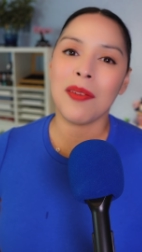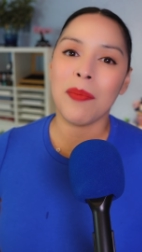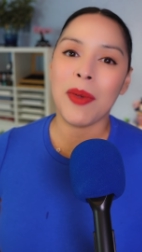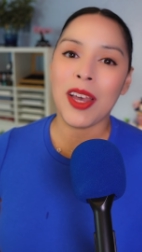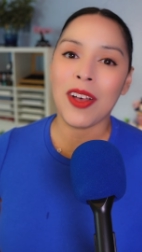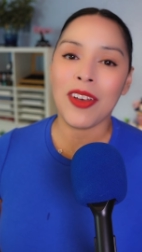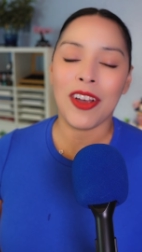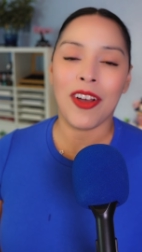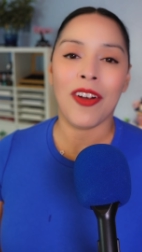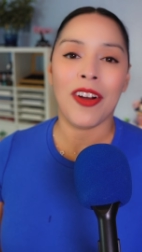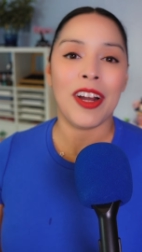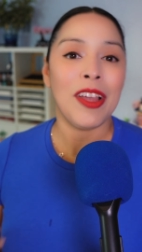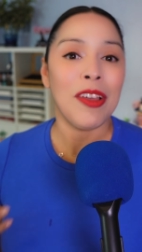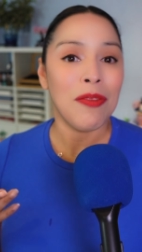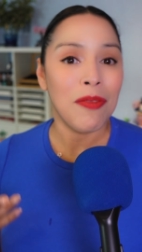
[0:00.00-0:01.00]
the mail
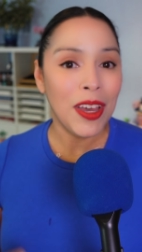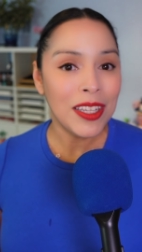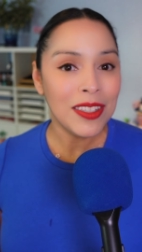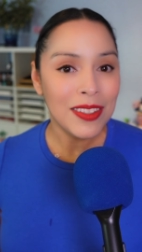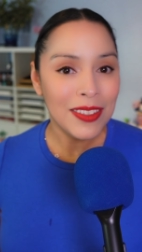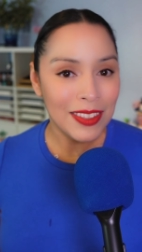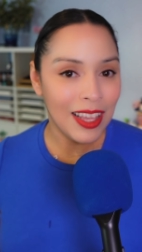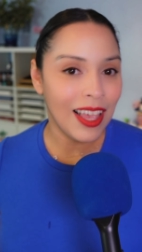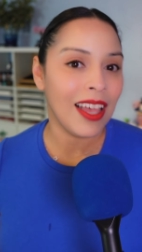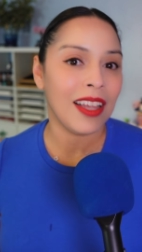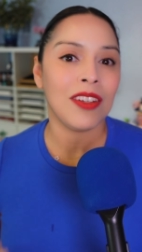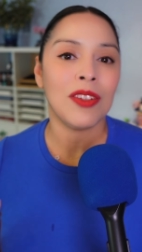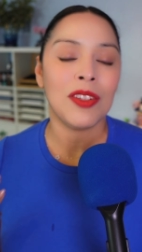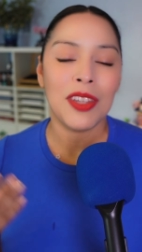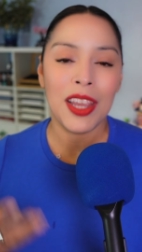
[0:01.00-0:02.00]
are events,
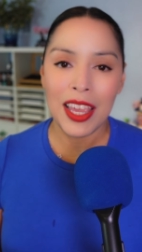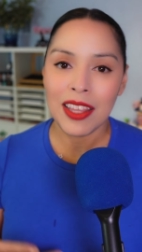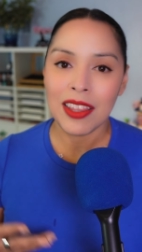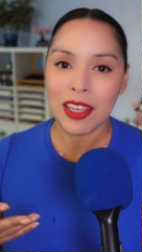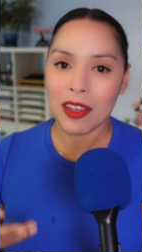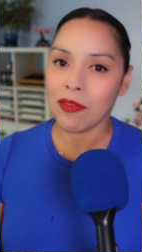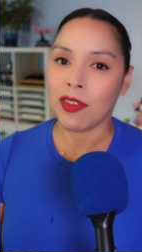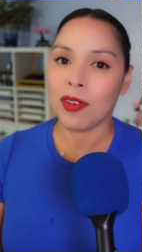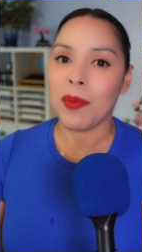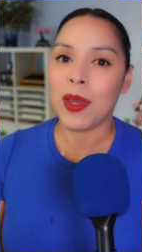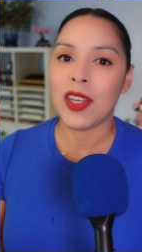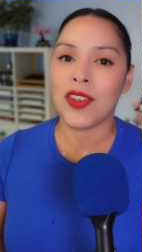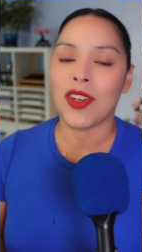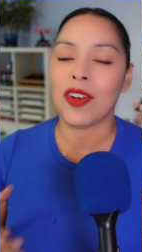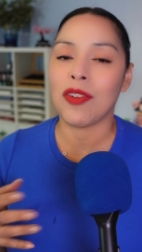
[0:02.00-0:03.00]
and you take the
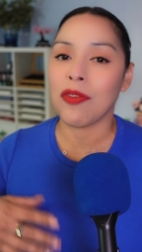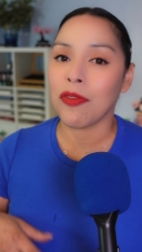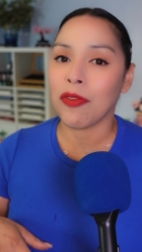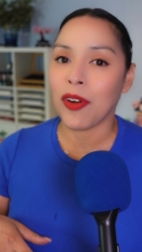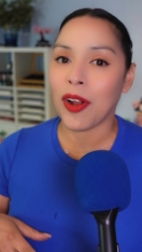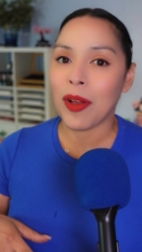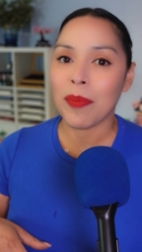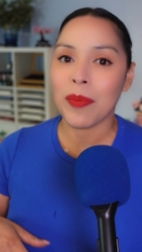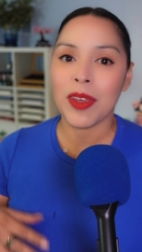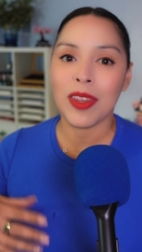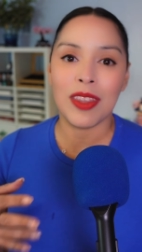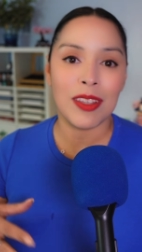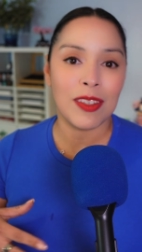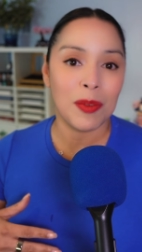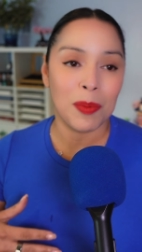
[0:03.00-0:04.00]
information from
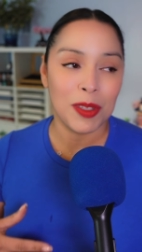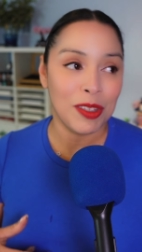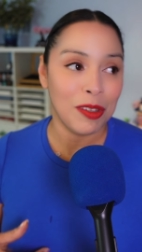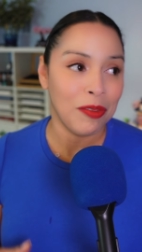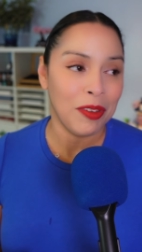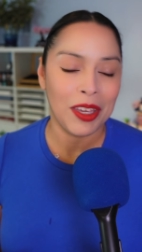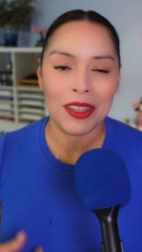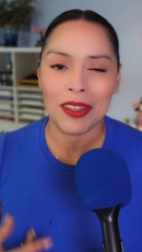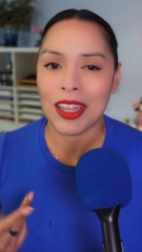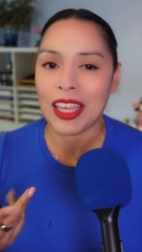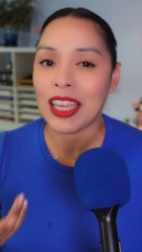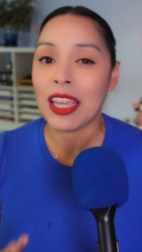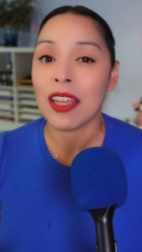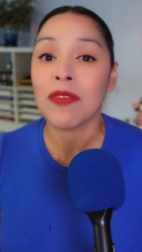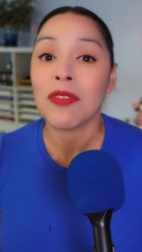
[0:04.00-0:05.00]
the specific
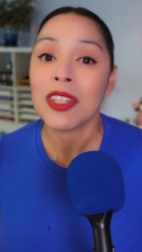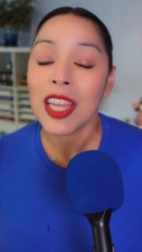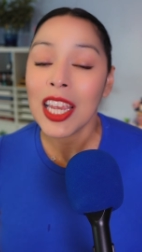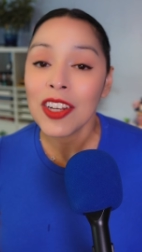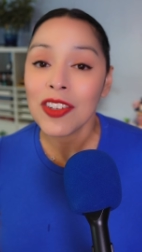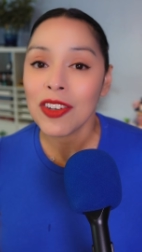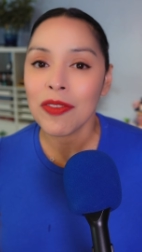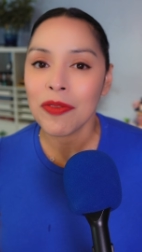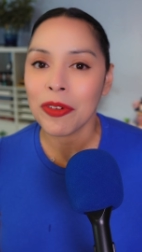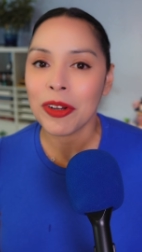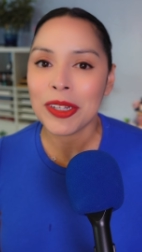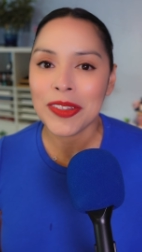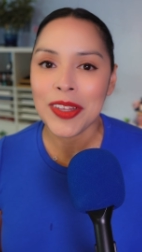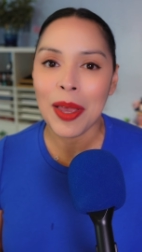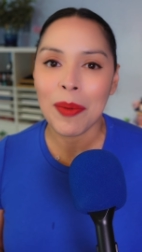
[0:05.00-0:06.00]
invitation, for
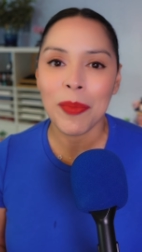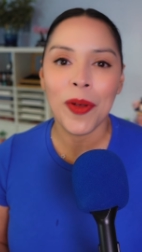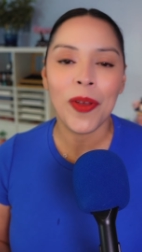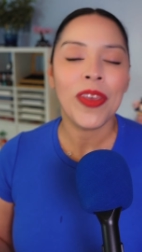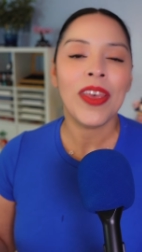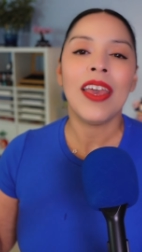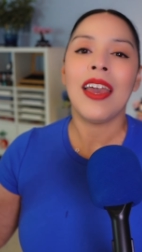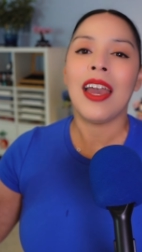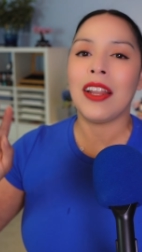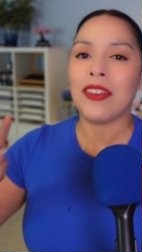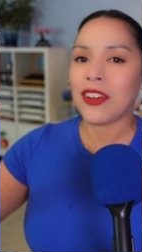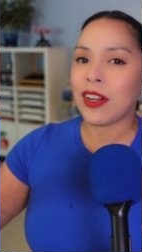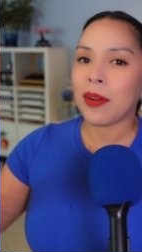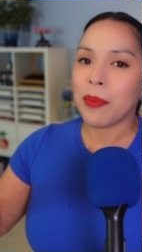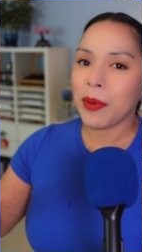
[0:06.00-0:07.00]
example, and
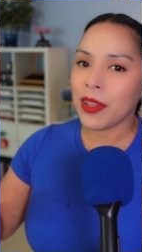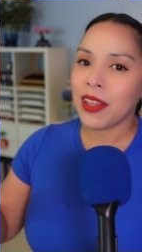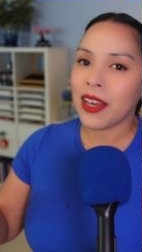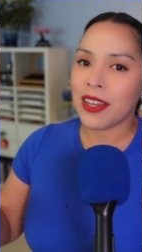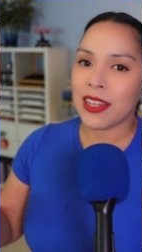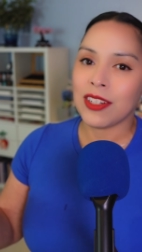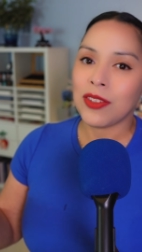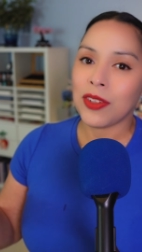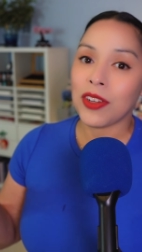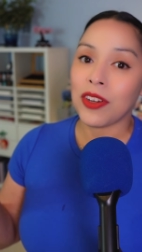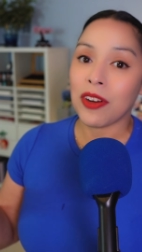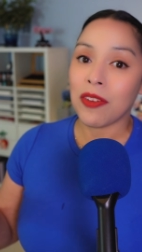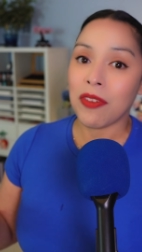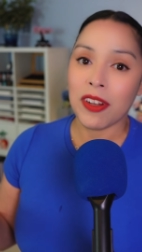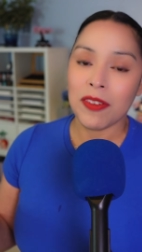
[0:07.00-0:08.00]
you're going to put that into
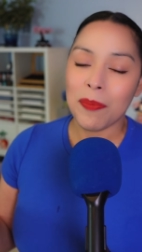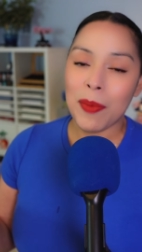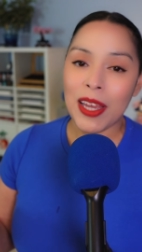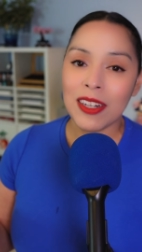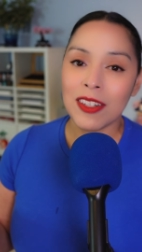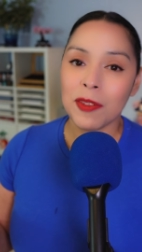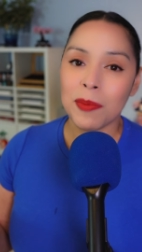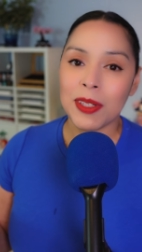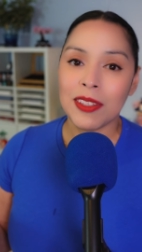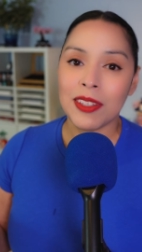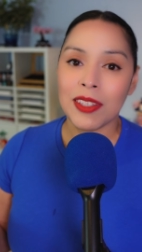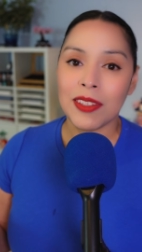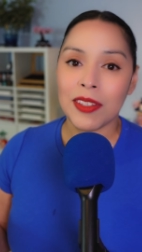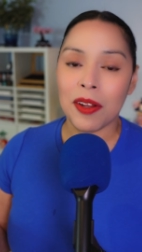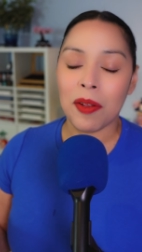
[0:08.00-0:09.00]
your event management
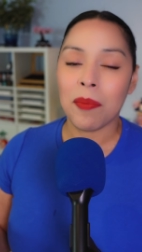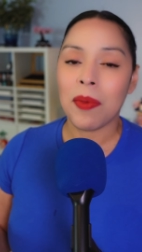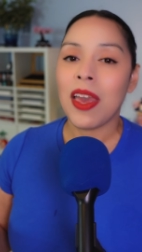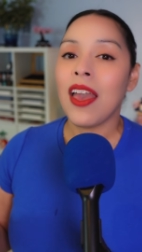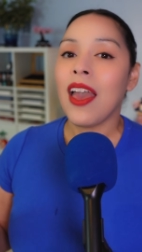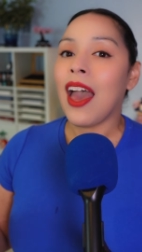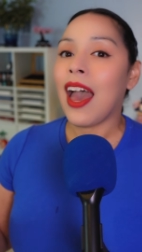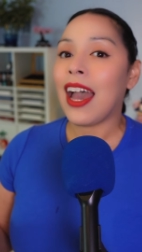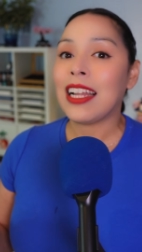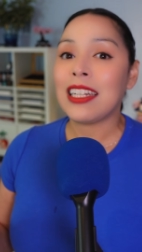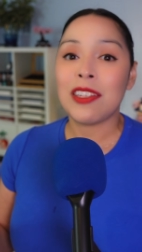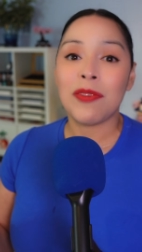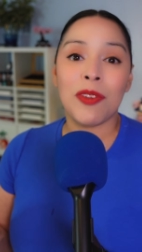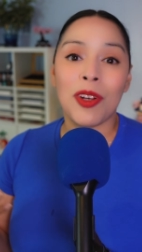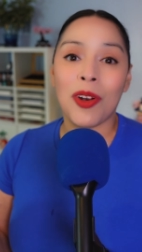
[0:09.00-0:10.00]
system. And
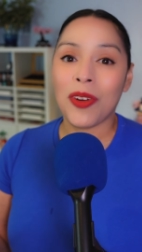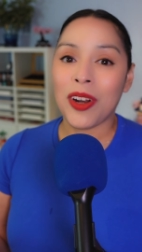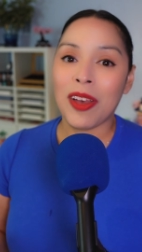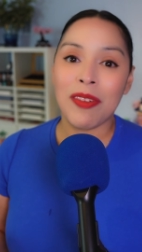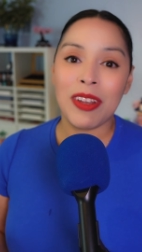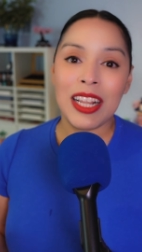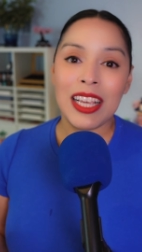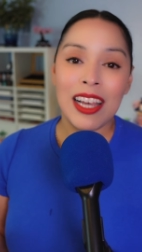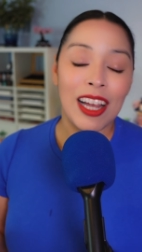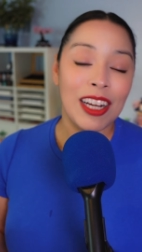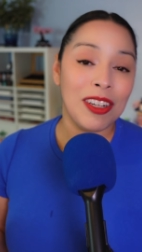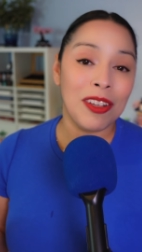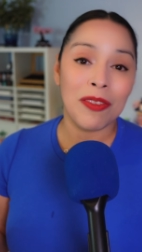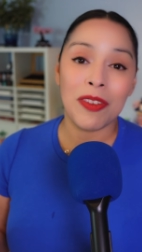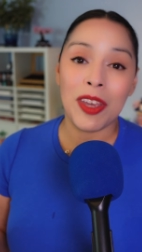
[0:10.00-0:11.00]
if you don't have any
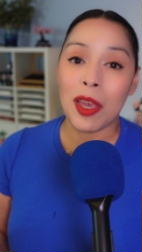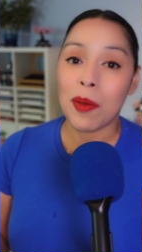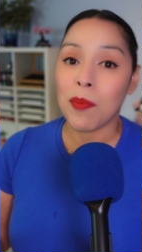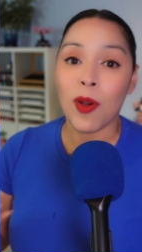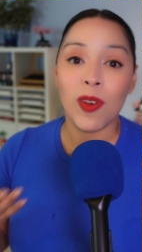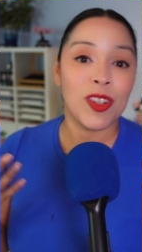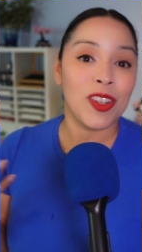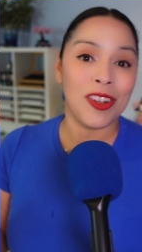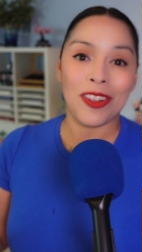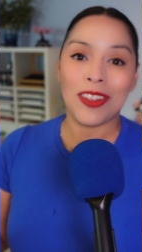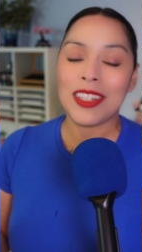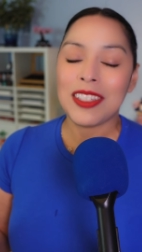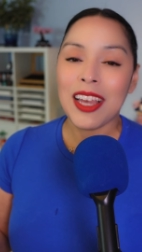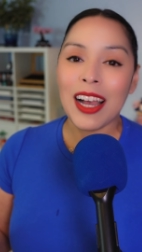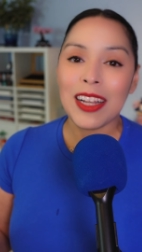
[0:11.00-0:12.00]
kind of emotional
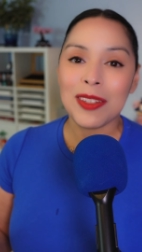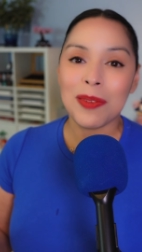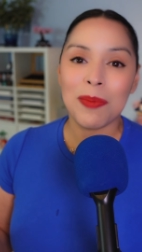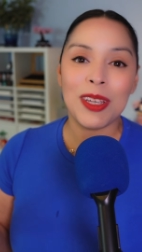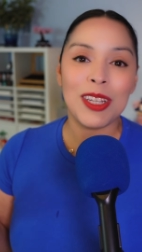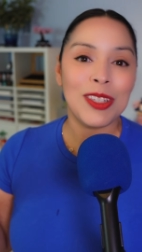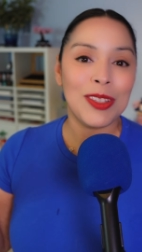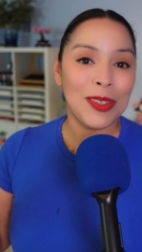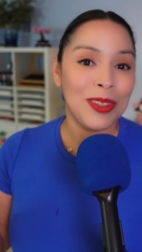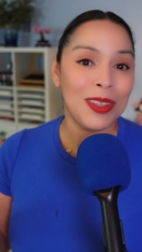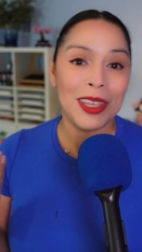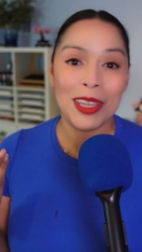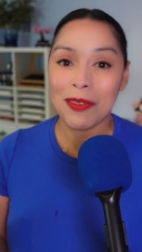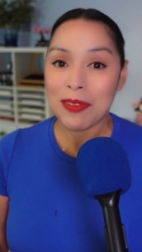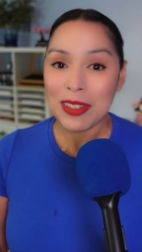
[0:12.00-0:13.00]
attachment to
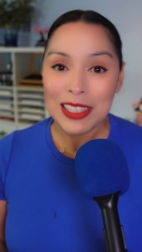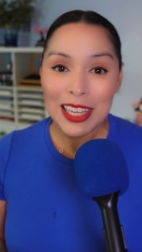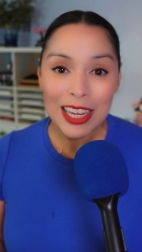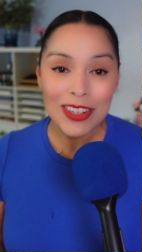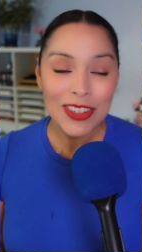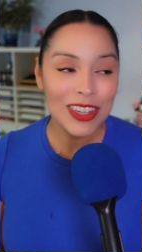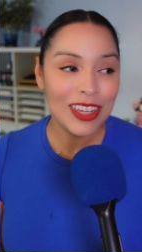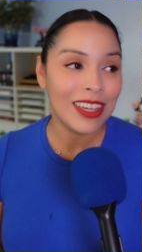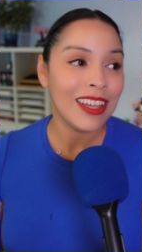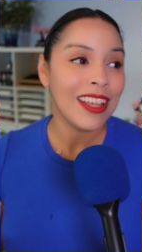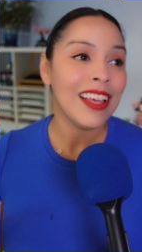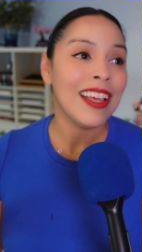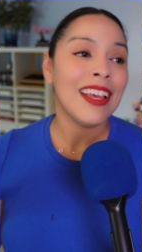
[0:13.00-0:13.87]
the invitation,